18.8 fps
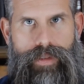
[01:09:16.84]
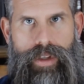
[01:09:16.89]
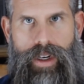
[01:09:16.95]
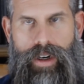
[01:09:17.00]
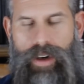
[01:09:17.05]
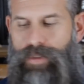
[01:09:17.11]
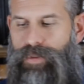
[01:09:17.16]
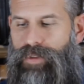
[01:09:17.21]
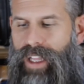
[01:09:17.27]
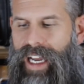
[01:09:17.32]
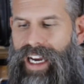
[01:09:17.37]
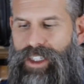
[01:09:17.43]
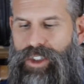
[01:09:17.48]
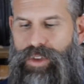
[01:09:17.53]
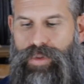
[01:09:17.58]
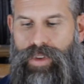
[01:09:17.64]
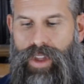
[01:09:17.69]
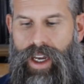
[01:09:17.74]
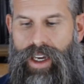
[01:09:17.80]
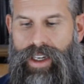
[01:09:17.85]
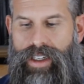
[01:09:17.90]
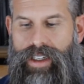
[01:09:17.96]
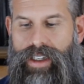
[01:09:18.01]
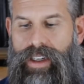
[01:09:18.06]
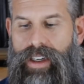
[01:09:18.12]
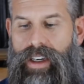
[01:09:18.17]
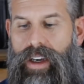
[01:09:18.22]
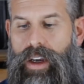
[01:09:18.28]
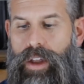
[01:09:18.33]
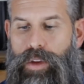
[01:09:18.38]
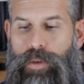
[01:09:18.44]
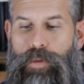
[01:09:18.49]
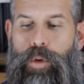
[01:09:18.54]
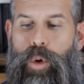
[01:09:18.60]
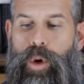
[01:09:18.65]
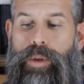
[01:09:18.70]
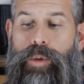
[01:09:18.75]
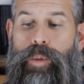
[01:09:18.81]
a flash flood. The
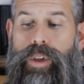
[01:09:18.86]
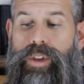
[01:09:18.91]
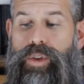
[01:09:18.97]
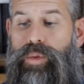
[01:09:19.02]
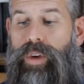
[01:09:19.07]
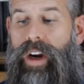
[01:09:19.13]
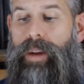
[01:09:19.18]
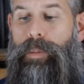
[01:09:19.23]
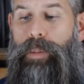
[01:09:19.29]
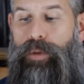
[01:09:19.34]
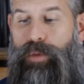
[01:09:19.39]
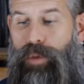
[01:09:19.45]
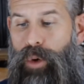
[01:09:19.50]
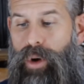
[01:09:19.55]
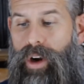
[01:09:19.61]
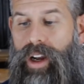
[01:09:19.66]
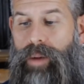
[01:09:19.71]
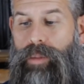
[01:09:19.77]
fourth was right before